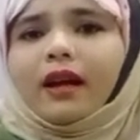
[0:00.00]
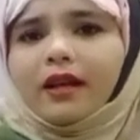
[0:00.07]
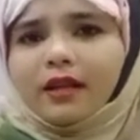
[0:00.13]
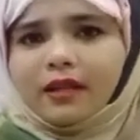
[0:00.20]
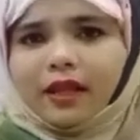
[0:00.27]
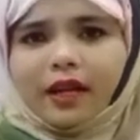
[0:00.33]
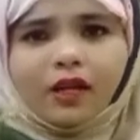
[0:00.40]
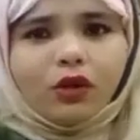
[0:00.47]

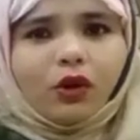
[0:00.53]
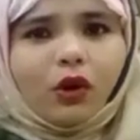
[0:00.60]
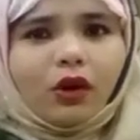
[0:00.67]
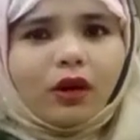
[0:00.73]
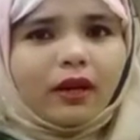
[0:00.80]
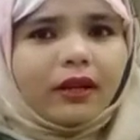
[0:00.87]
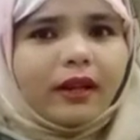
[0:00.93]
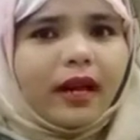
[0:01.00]
sense
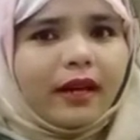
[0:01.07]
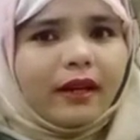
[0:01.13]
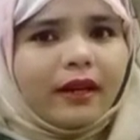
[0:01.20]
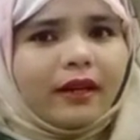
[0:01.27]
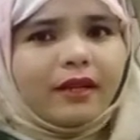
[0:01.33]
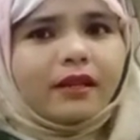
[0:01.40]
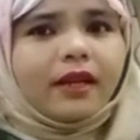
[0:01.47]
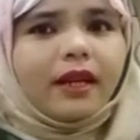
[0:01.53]
organ, that
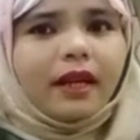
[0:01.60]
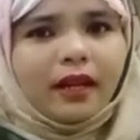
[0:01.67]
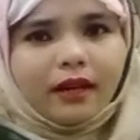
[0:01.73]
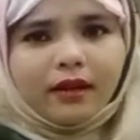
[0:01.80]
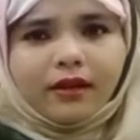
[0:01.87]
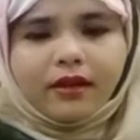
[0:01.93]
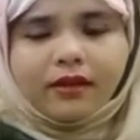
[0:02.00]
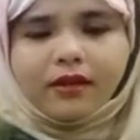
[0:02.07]
is
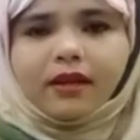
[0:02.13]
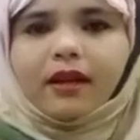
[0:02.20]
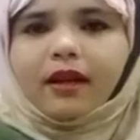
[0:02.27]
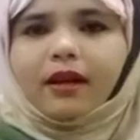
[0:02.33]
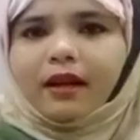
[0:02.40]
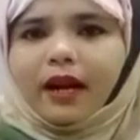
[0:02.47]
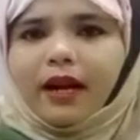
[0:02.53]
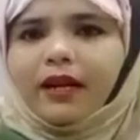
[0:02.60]
ears,
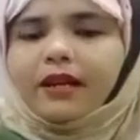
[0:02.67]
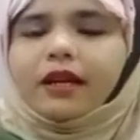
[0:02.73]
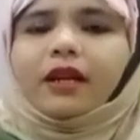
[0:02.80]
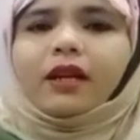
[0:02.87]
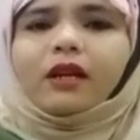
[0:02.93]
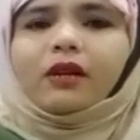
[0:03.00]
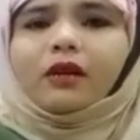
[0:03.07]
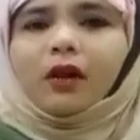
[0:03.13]
right?
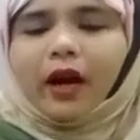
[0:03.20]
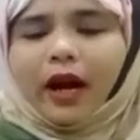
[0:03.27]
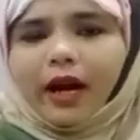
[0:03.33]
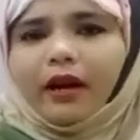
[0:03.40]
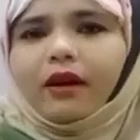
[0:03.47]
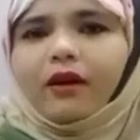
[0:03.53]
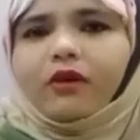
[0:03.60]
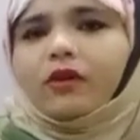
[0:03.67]

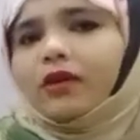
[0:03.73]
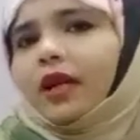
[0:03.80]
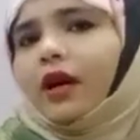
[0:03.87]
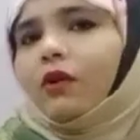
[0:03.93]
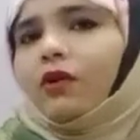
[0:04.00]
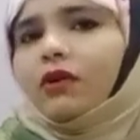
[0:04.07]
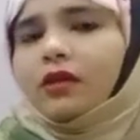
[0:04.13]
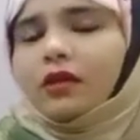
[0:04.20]
And
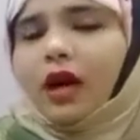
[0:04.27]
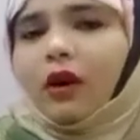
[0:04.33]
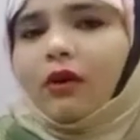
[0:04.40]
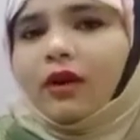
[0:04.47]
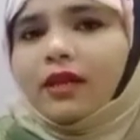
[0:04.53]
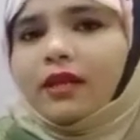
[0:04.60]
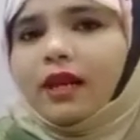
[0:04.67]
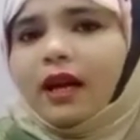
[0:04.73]
sound
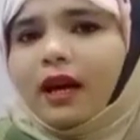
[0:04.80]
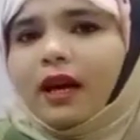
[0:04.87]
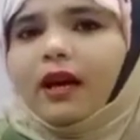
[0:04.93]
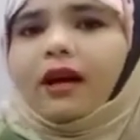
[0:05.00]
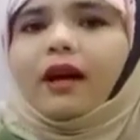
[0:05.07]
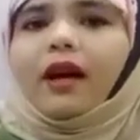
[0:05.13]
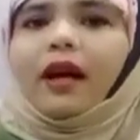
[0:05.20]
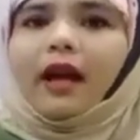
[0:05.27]
is a
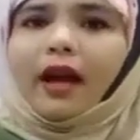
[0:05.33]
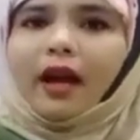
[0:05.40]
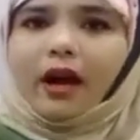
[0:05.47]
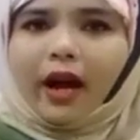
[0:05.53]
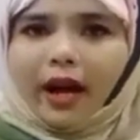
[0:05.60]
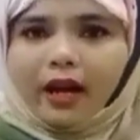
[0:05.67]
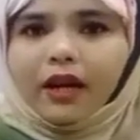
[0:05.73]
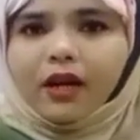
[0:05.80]

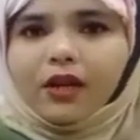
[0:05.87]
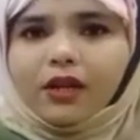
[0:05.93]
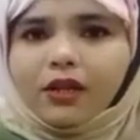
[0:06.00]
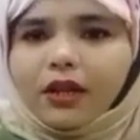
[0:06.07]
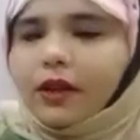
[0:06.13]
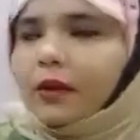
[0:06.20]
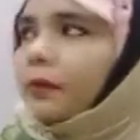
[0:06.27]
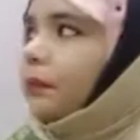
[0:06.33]

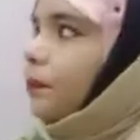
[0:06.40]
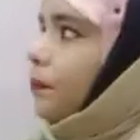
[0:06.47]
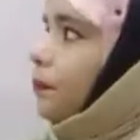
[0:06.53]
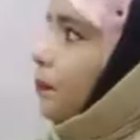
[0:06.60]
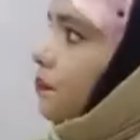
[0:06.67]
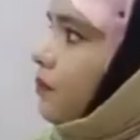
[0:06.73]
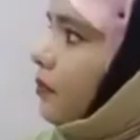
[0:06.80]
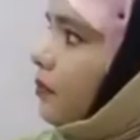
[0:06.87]
energy.
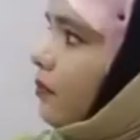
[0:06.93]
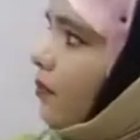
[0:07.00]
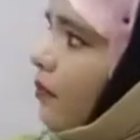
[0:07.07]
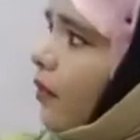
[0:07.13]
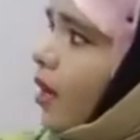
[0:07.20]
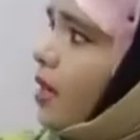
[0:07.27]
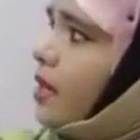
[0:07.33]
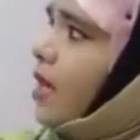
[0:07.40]

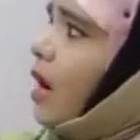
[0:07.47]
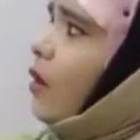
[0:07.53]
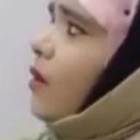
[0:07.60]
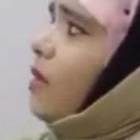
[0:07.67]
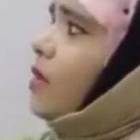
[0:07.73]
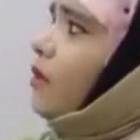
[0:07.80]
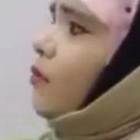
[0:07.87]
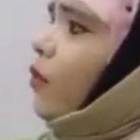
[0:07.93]
Sound
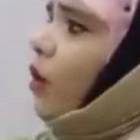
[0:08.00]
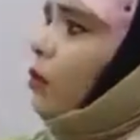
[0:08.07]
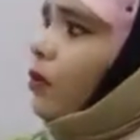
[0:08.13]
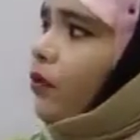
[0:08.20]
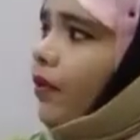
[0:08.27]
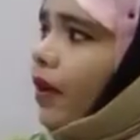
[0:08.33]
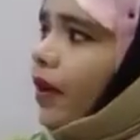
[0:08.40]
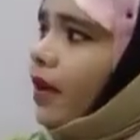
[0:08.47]
is a form
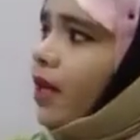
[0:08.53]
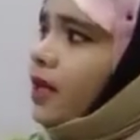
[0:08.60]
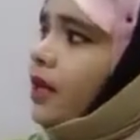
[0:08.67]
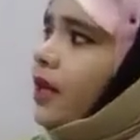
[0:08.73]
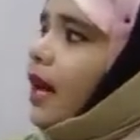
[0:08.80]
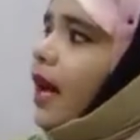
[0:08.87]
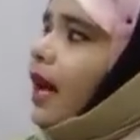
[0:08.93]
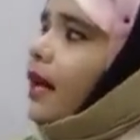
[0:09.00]
of
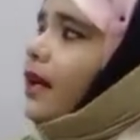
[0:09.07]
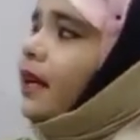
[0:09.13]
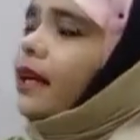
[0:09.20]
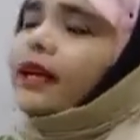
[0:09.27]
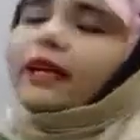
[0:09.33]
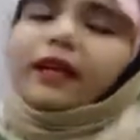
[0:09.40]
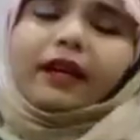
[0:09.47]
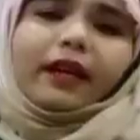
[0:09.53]
energy like
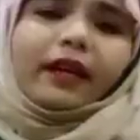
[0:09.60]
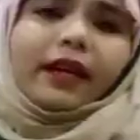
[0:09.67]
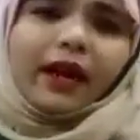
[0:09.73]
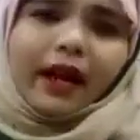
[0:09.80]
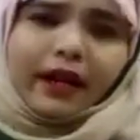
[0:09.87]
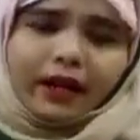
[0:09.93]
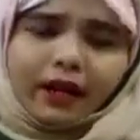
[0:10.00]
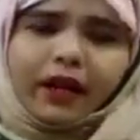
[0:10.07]
heat and
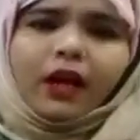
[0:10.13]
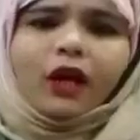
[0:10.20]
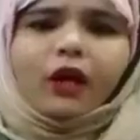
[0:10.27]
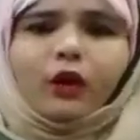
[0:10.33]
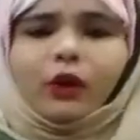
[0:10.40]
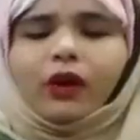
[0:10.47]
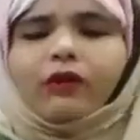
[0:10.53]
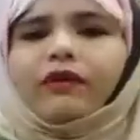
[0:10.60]
light.
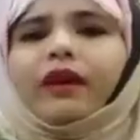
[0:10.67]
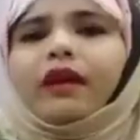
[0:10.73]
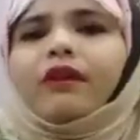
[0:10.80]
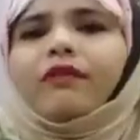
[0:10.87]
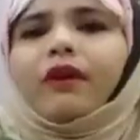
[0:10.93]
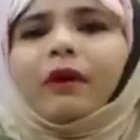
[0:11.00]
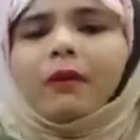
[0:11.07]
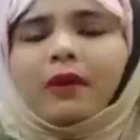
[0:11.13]
You are
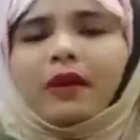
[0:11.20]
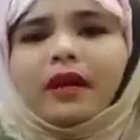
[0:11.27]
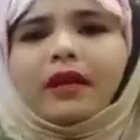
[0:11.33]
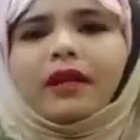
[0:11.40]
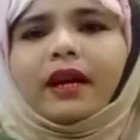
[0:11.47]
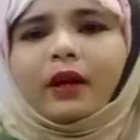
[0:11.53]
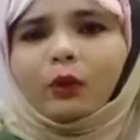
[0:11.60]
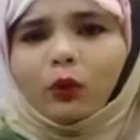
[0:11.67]
very familiar
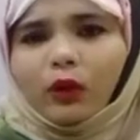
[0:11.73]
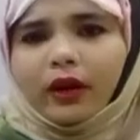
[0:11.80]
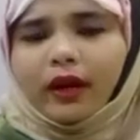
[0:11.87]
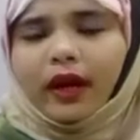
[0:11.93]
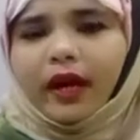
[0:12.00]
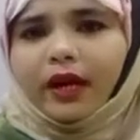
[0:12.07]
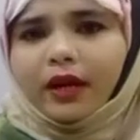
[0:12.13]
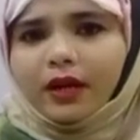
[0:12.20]
that
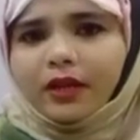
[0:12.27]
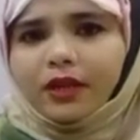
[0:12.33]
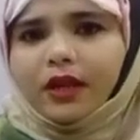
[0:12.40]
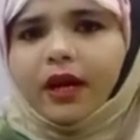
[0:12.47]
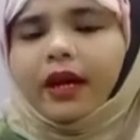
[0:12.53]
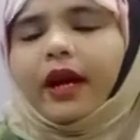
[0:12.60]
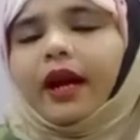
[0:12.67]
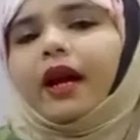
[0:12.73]
word energy
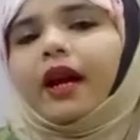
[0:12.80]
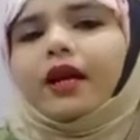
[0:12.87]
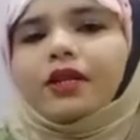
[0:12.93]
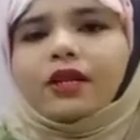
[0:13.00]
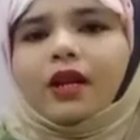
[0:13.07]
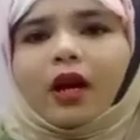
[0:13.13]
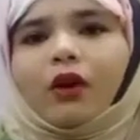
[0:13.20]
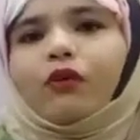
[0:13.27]
and
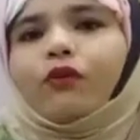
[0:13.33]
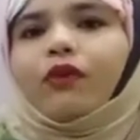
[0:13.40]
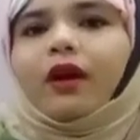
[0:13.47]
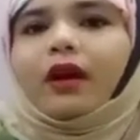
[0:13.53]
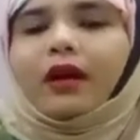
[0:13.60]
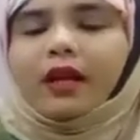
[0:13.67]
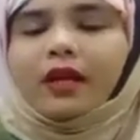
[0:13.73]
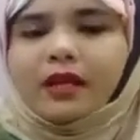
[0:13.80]
energy are of
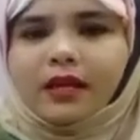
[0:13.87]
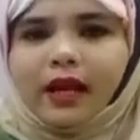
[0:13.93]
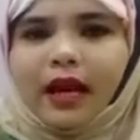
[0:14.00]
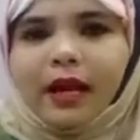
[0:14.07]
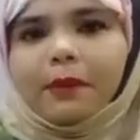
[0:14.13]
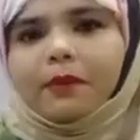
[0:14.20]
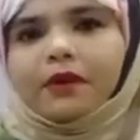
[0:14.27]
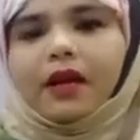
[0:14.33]
various
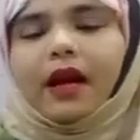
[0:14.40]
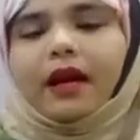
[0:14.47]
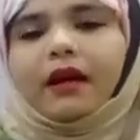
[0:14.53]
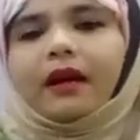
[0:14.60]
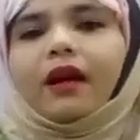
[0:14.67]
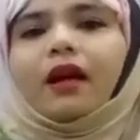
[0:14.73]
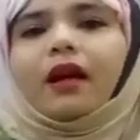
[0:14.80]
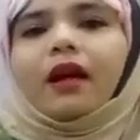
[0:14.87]
types like